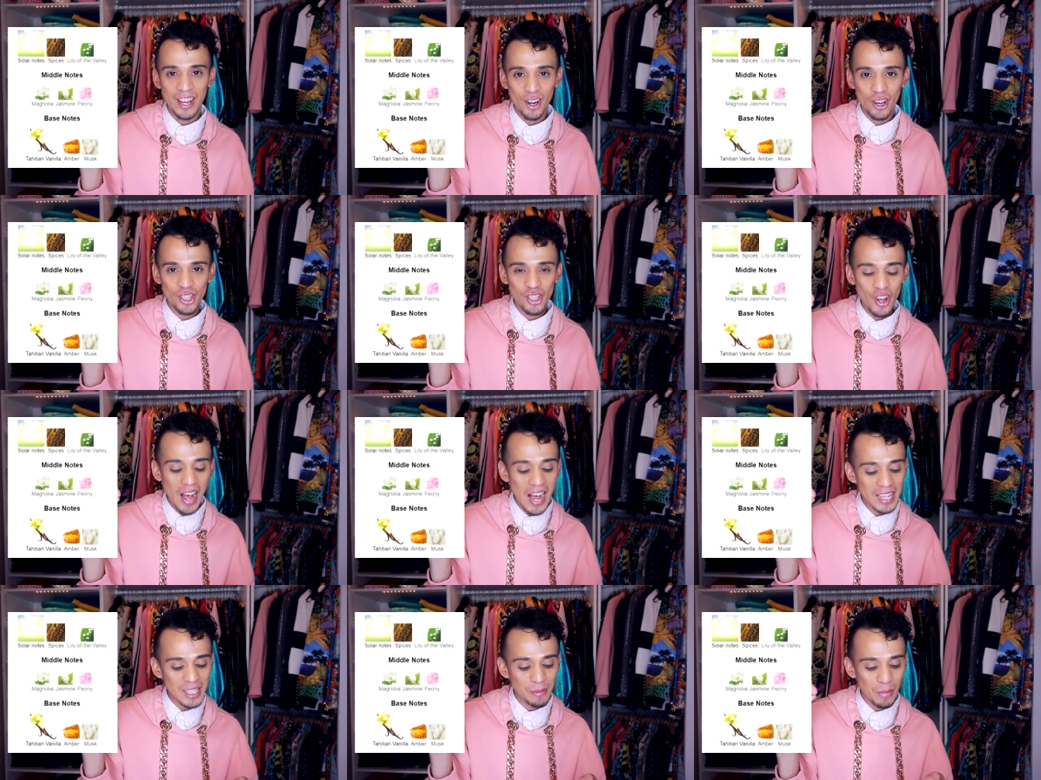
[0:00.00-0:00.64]
It also
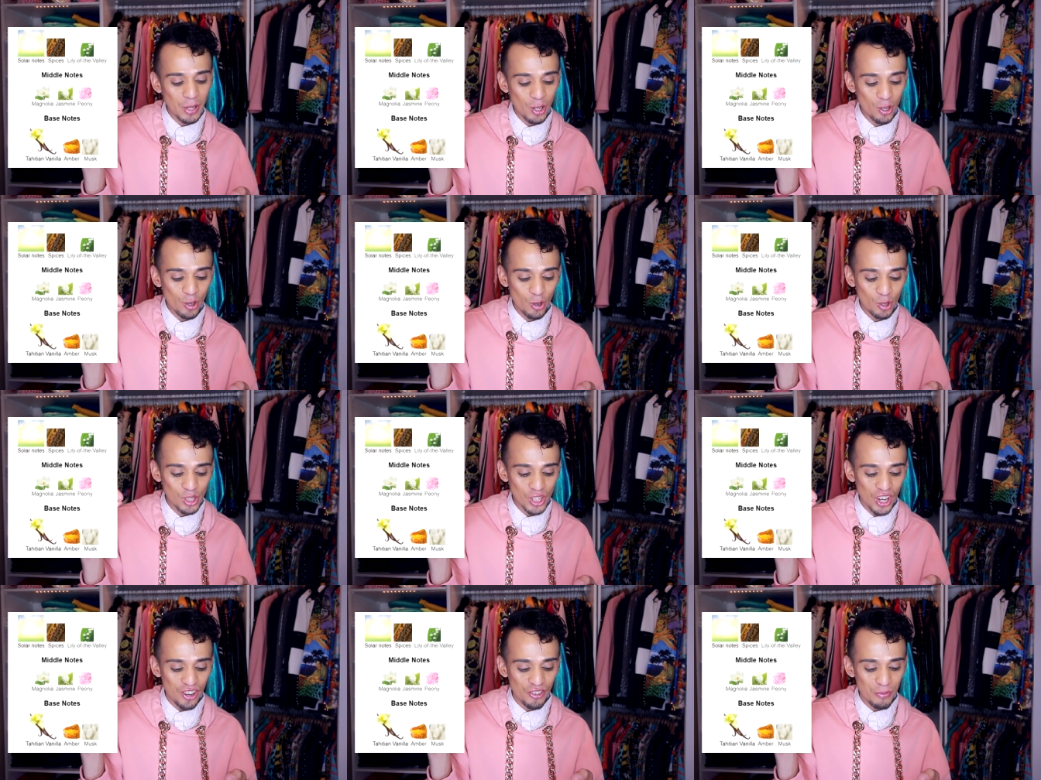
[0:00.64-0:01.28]
has middle
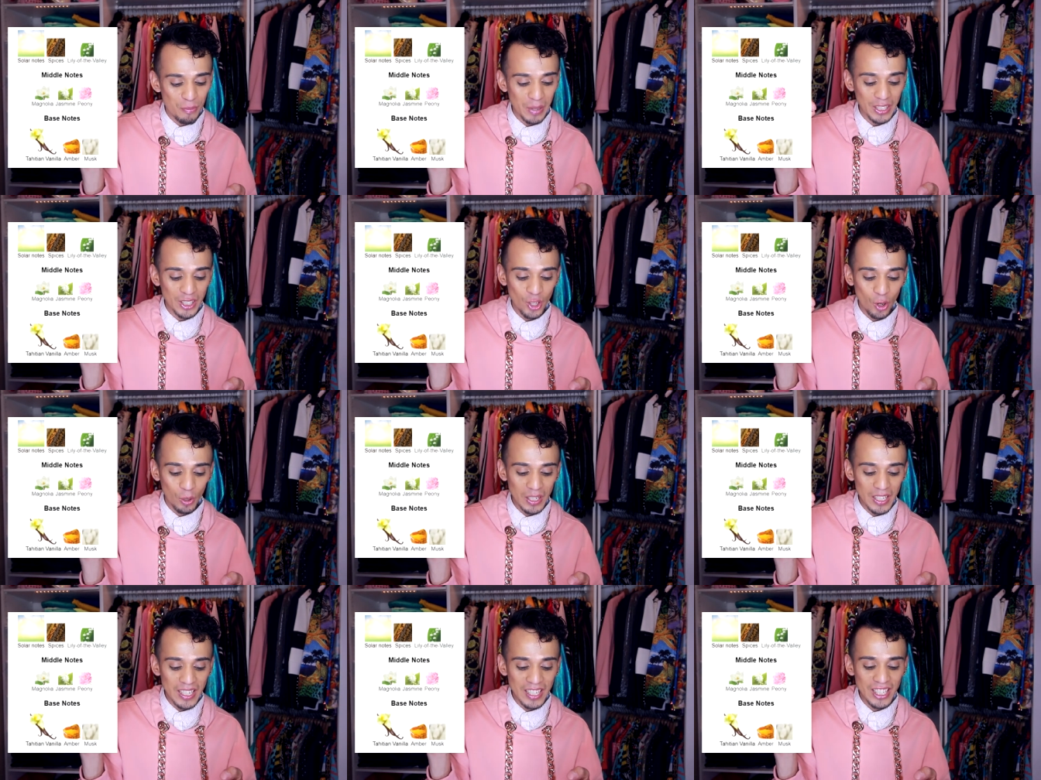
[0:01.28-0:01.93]
notes of
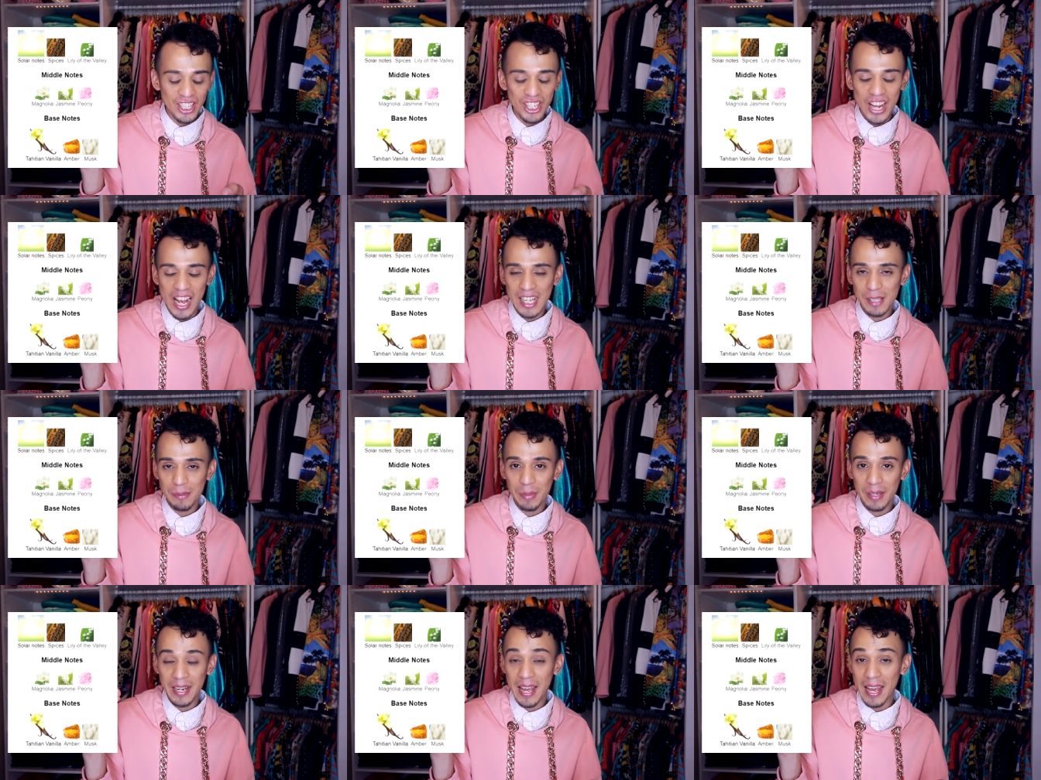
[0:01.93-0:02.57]
magnolia,
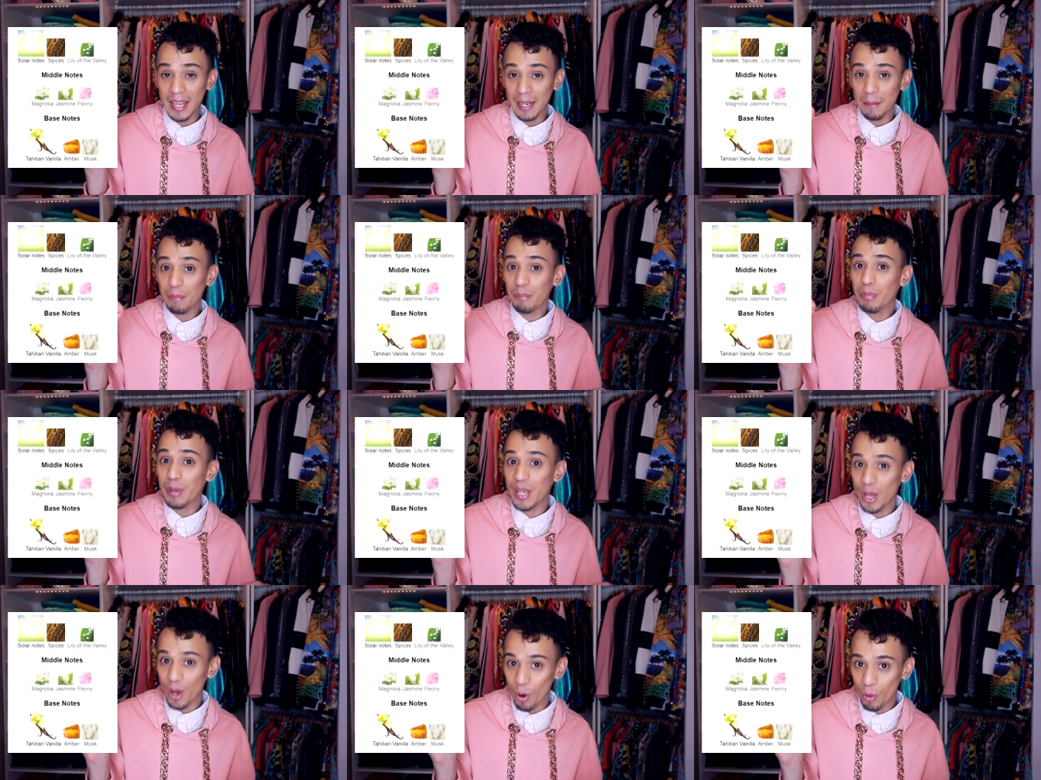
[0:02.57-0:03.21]
jasmine, and
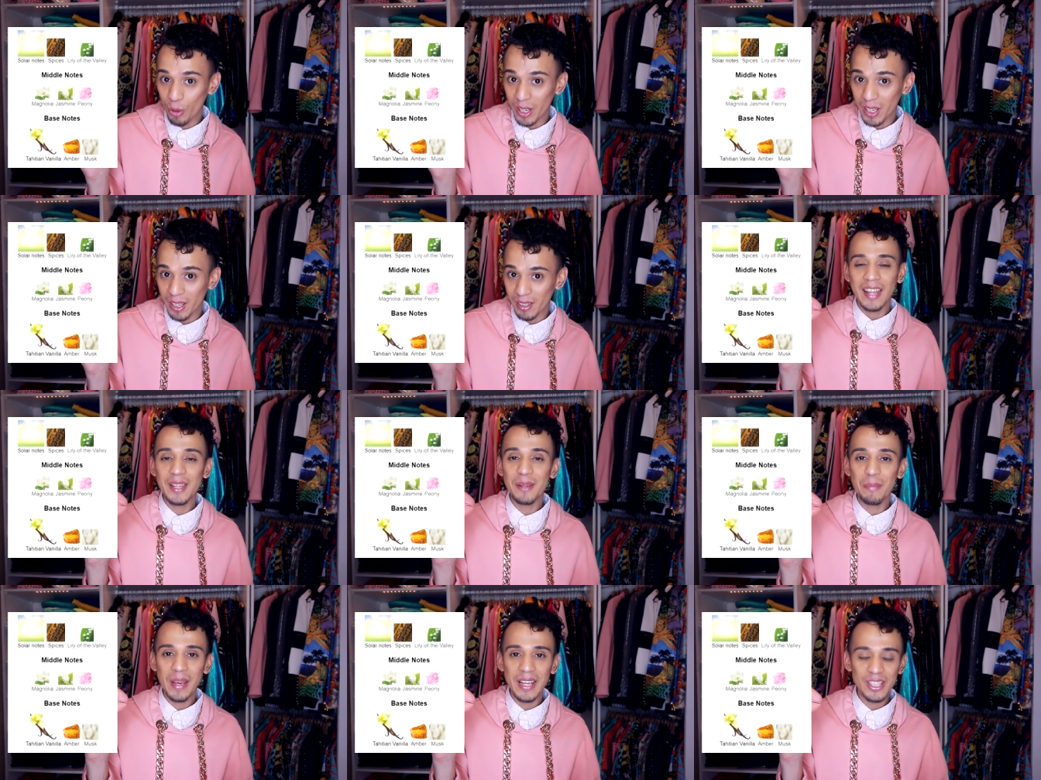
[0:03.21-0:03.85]
peony,
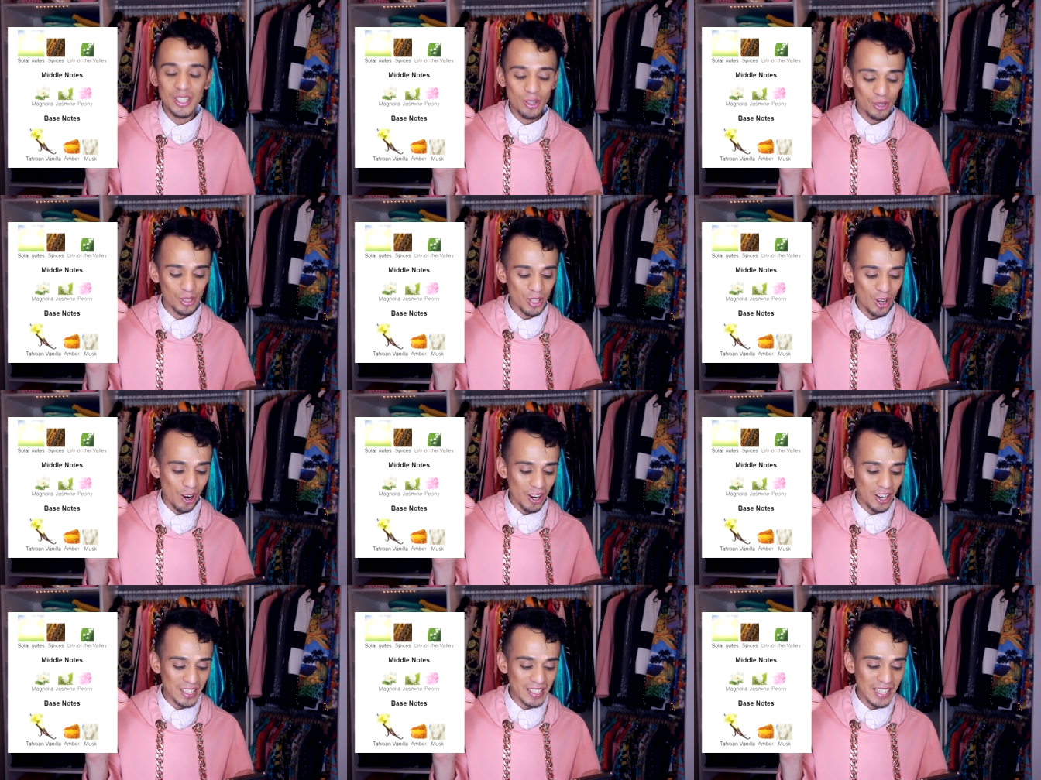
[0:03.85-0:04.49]
and the base notes
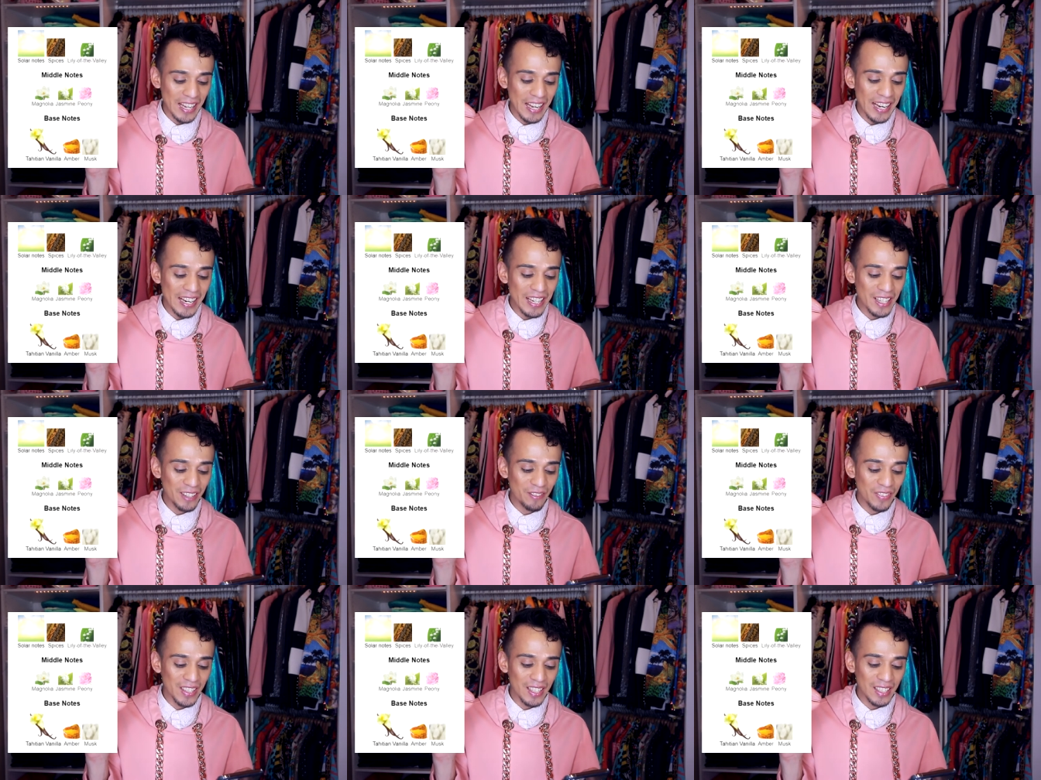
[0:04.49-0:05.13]
are
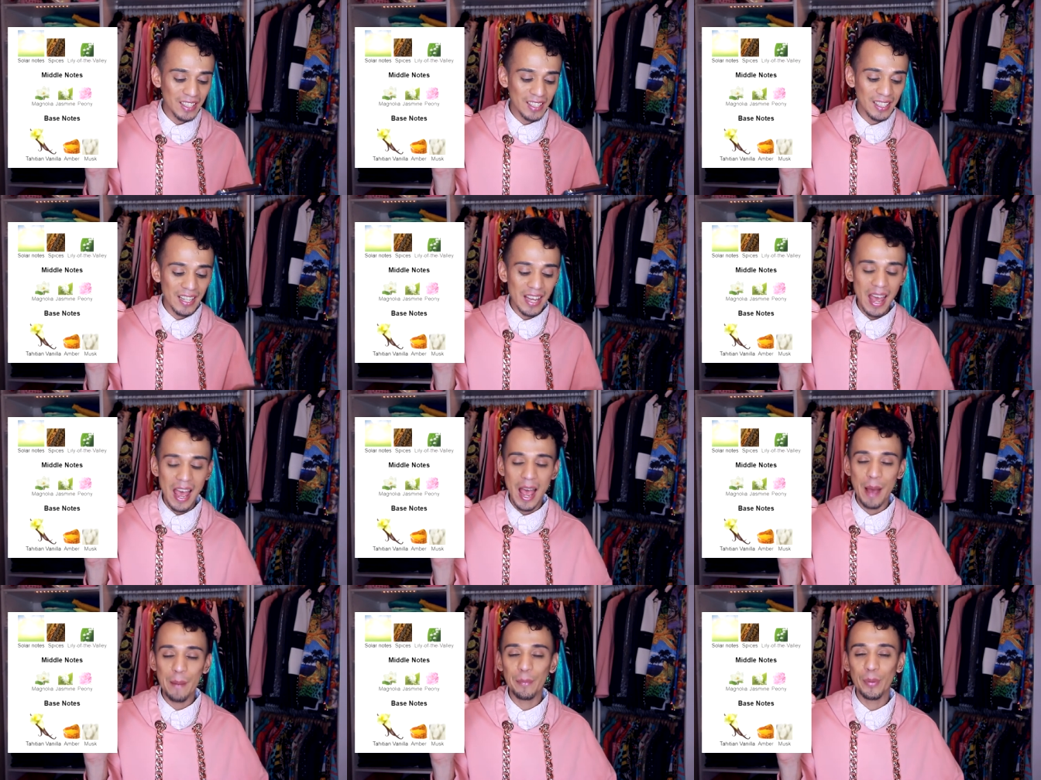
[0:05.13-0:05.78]
Tahitian vanilla,
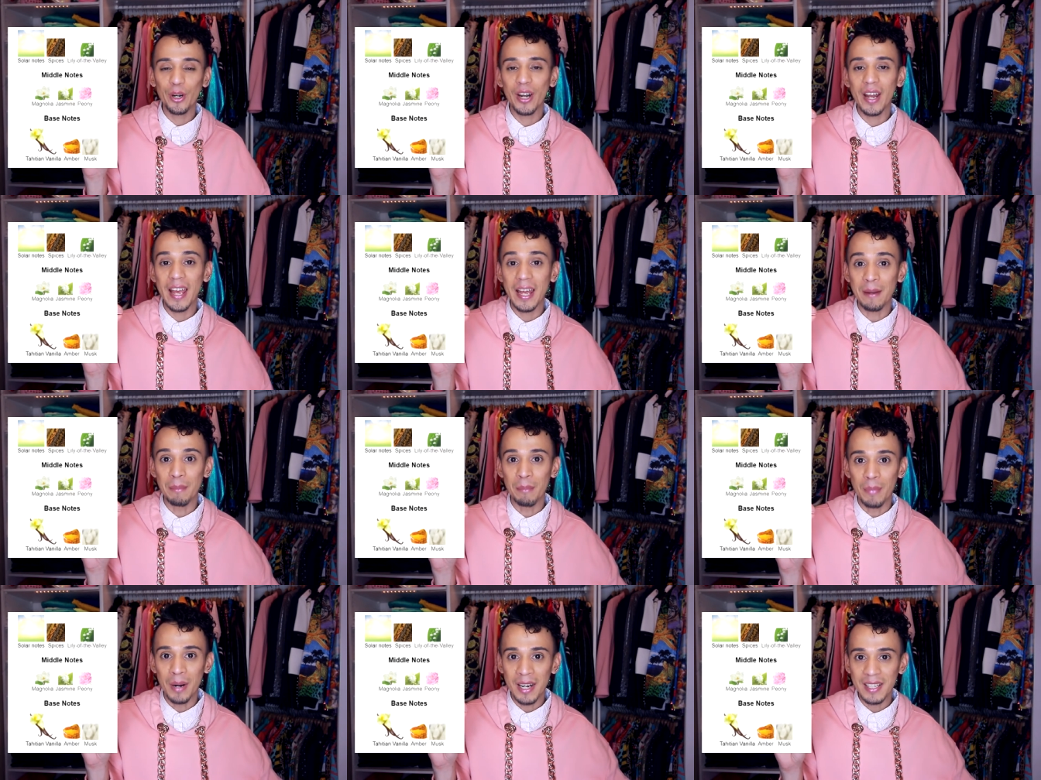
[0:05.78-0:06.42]
amber,
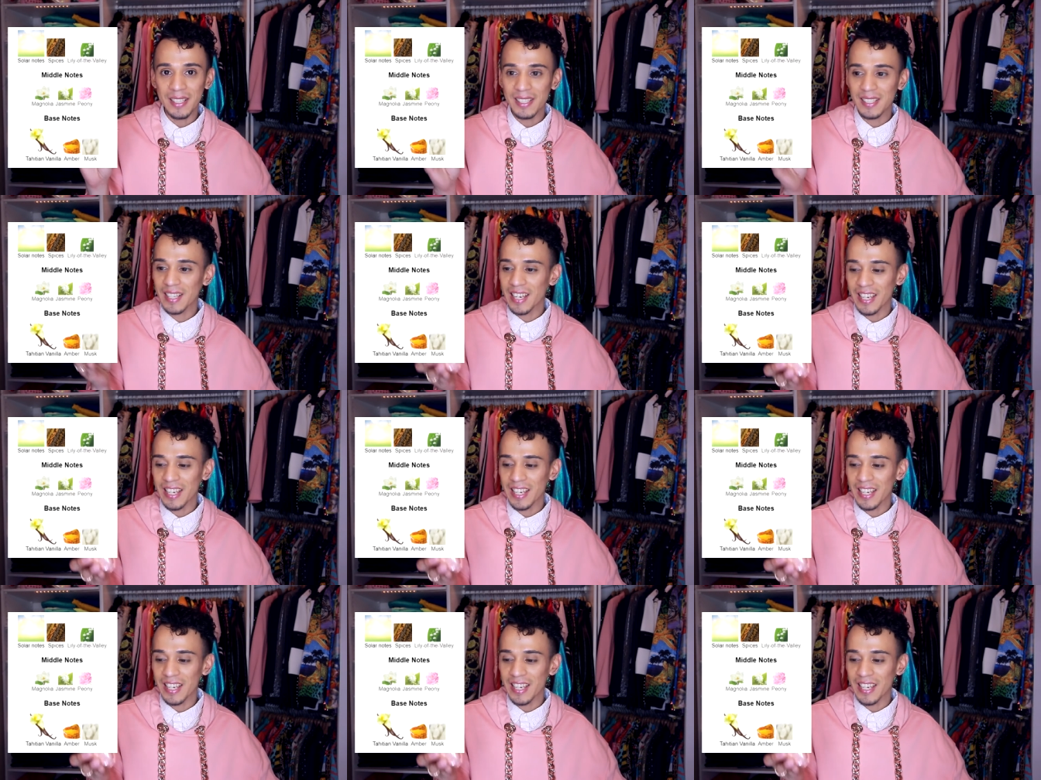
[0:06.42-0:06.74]
and musk.